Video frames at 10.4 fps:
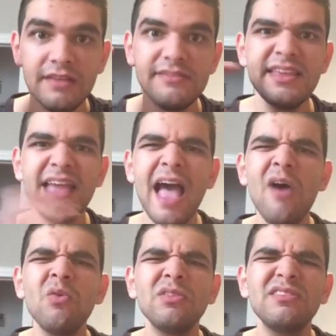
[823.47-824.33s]
the
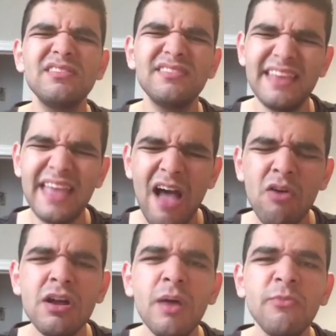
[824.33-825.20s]

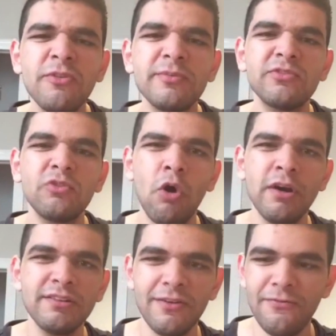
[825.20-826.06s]
outcome from
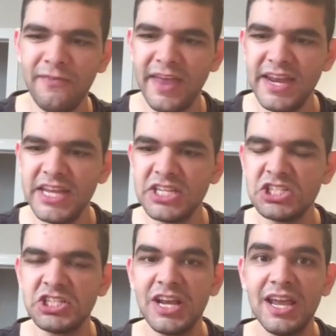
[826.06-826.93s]
start to
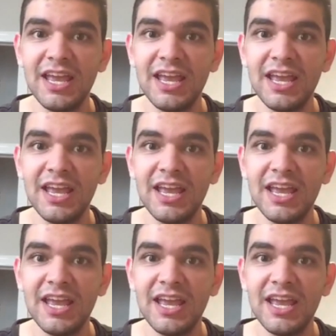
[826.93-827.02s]
finish